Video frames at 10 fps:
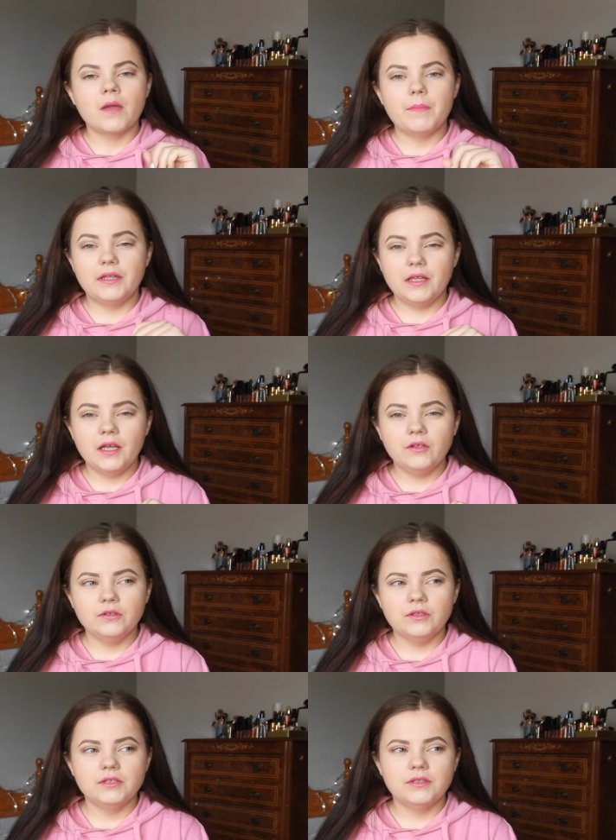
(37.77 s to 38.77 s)
but then I
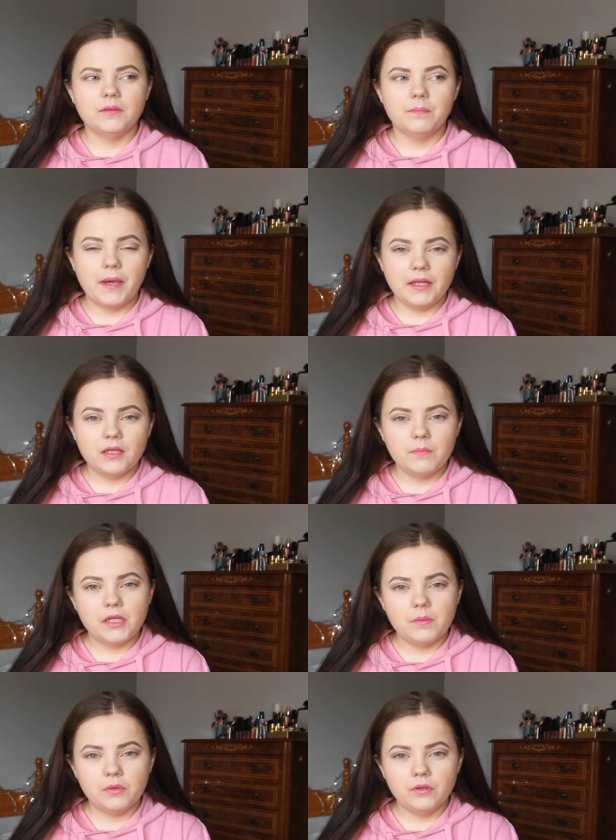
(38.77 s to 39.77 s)
noticed that many
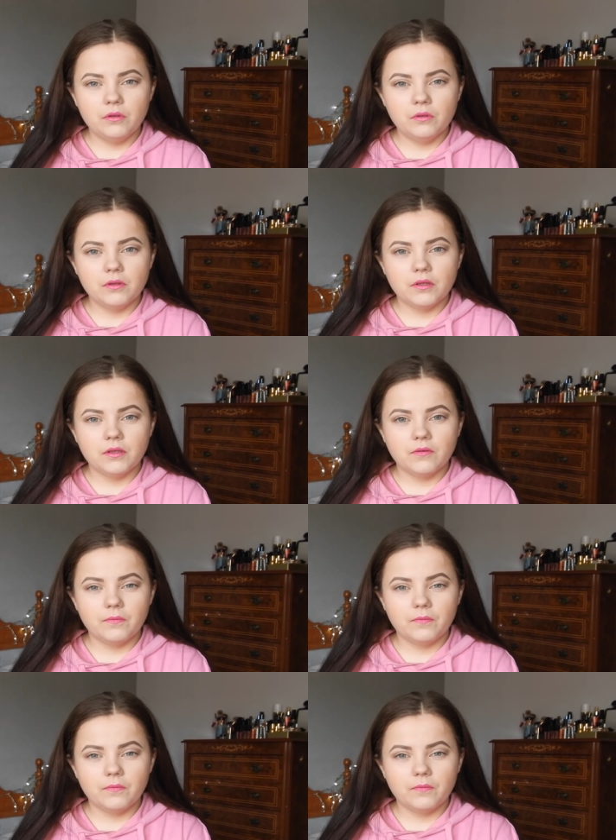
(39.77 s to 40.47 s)
people